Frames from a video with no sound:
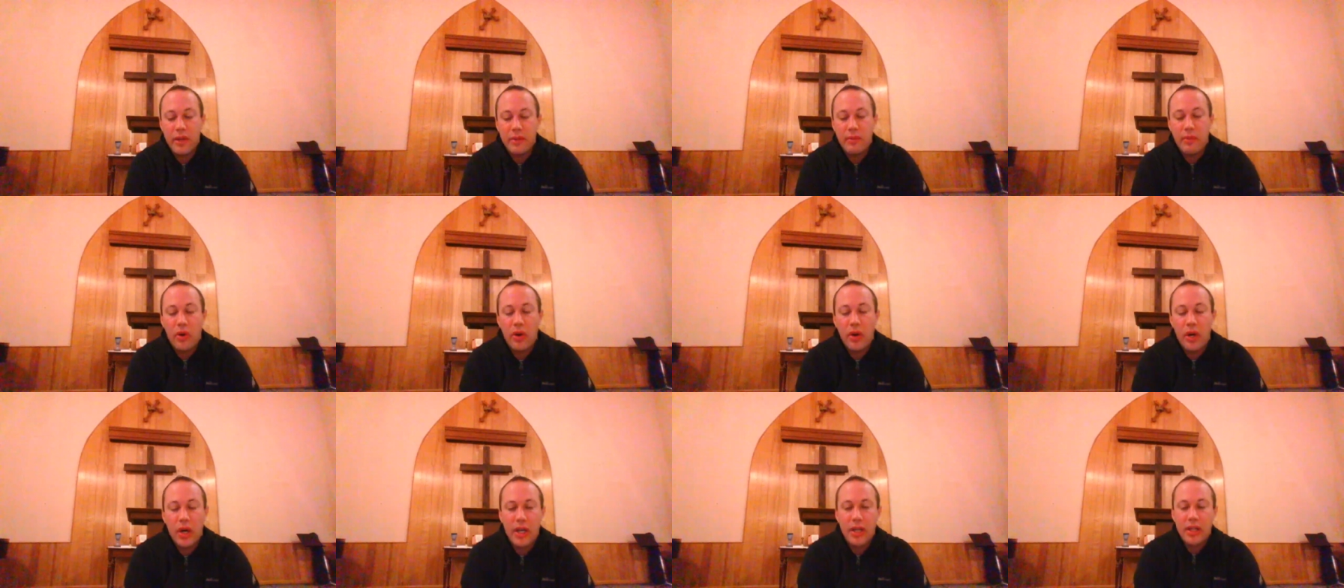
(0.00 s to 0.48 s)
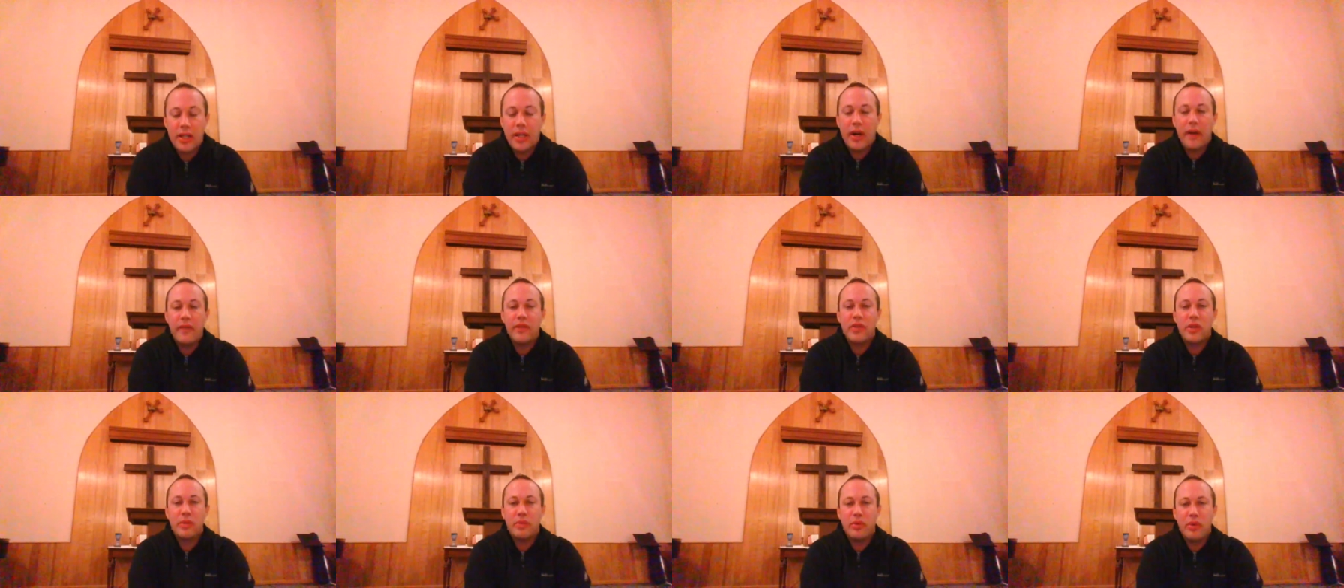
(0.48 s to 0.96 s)
the more
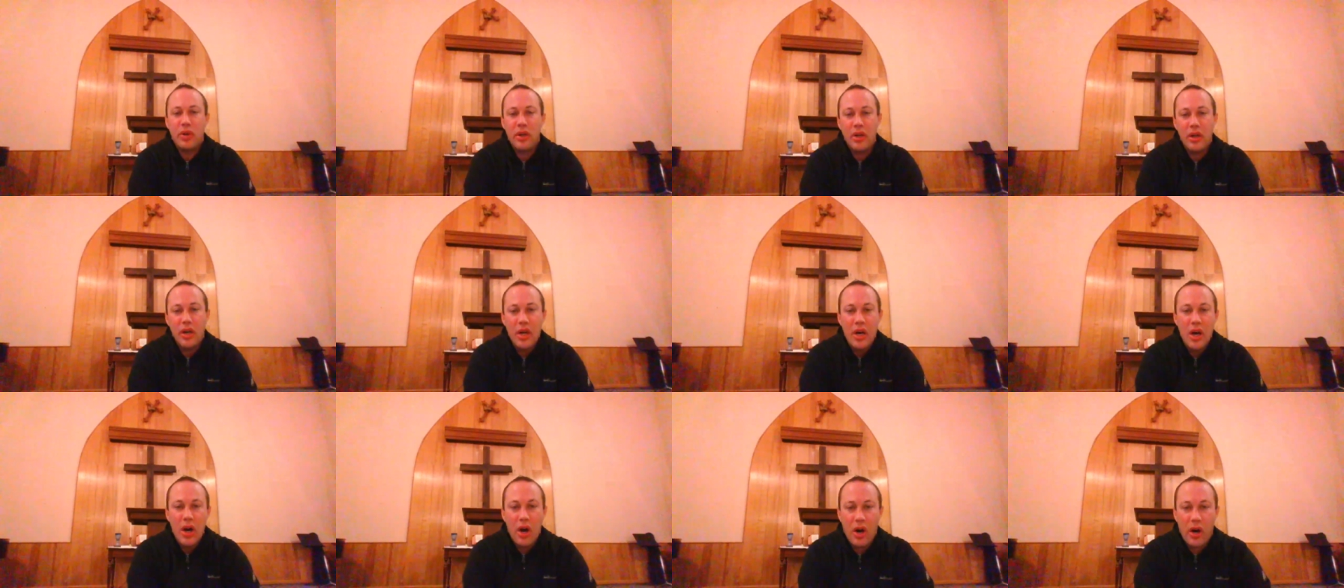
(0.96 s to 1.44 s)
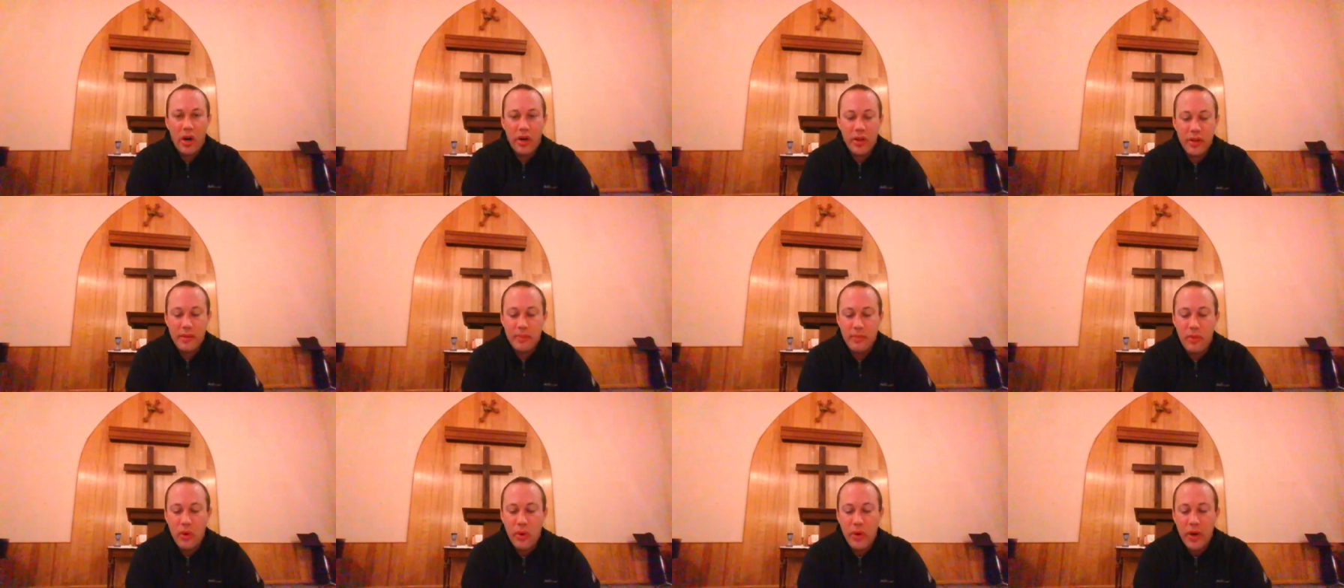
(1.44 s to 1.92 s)
uncomfortable, all
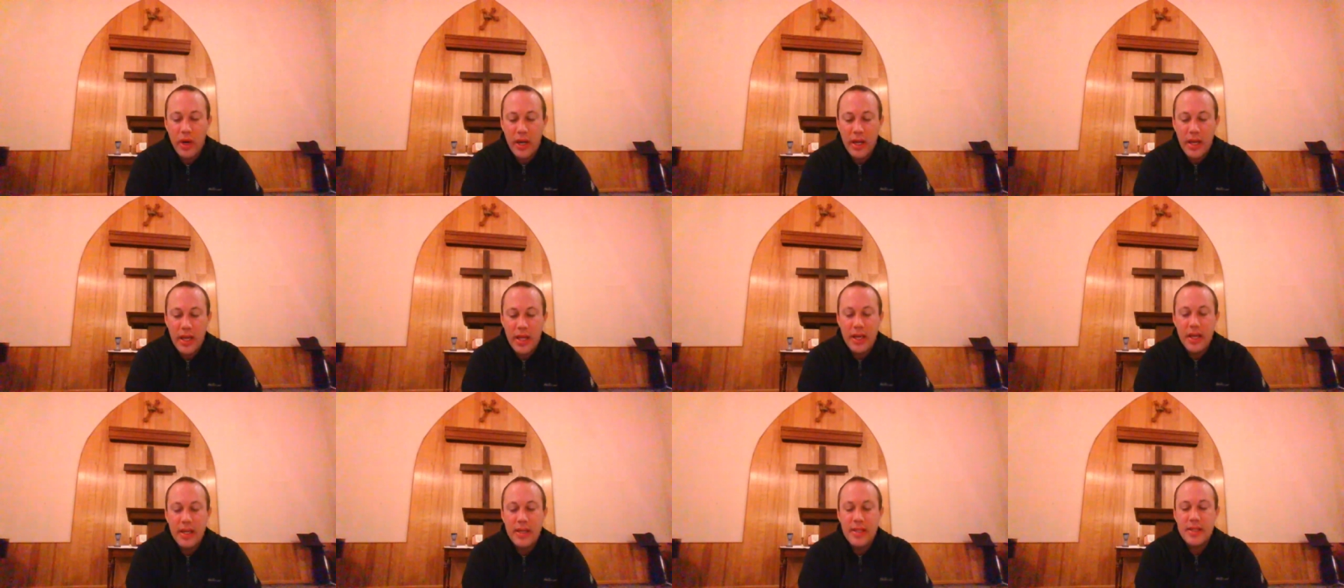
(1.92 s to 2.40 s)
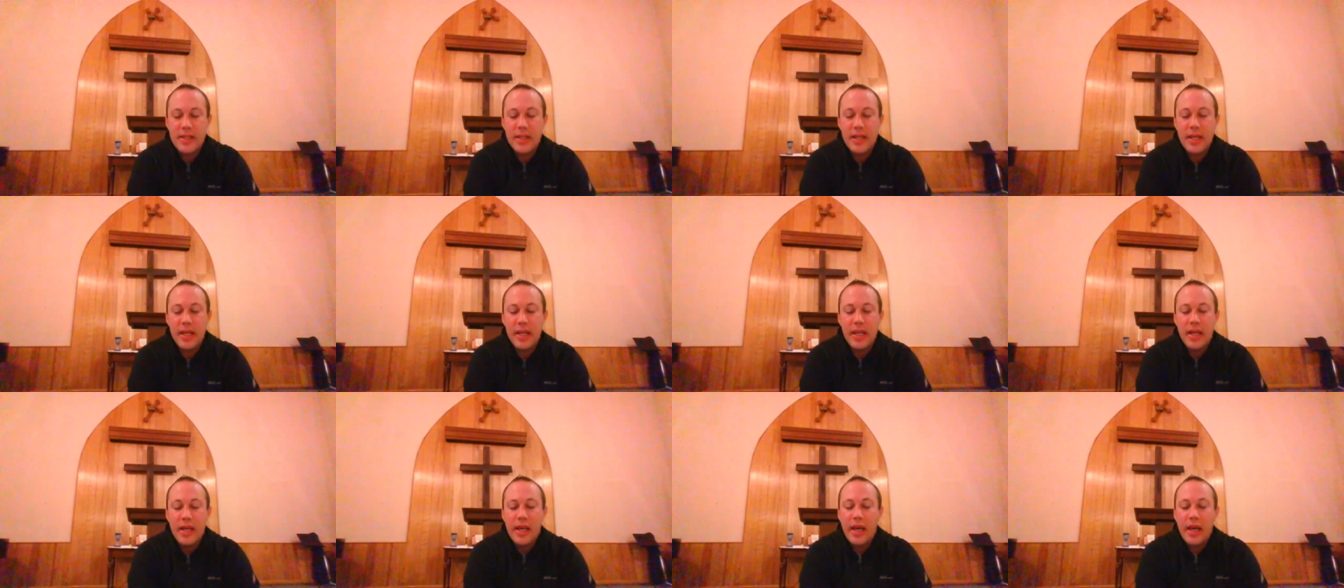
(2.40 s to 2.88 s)
the more
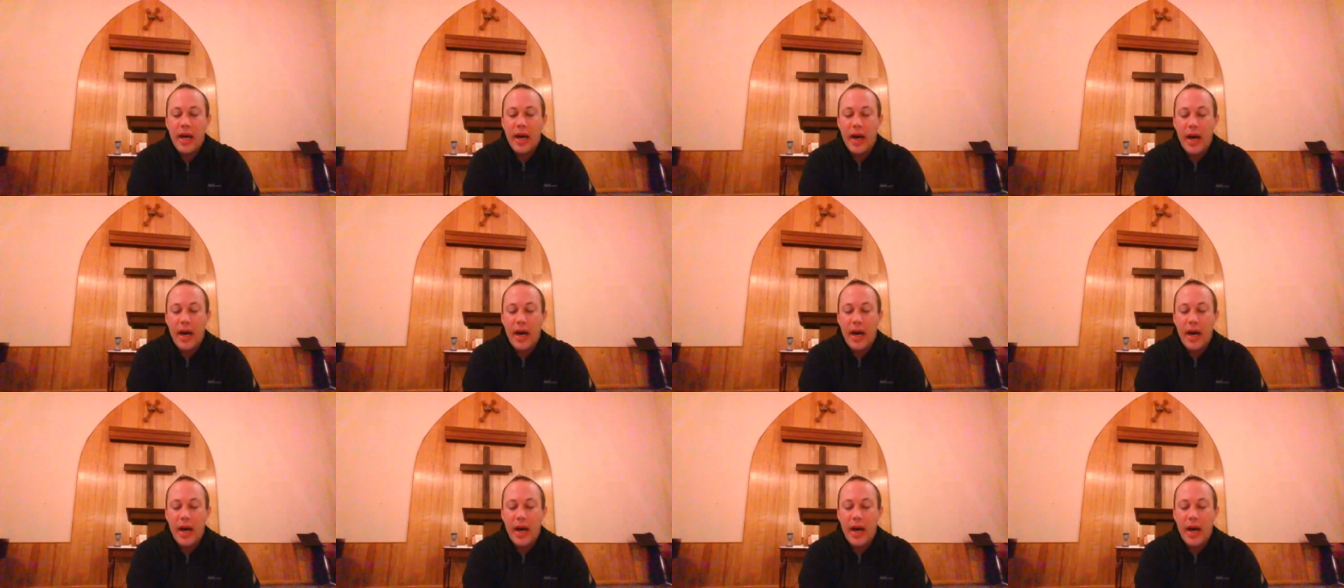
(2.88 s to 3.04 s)
uneasy,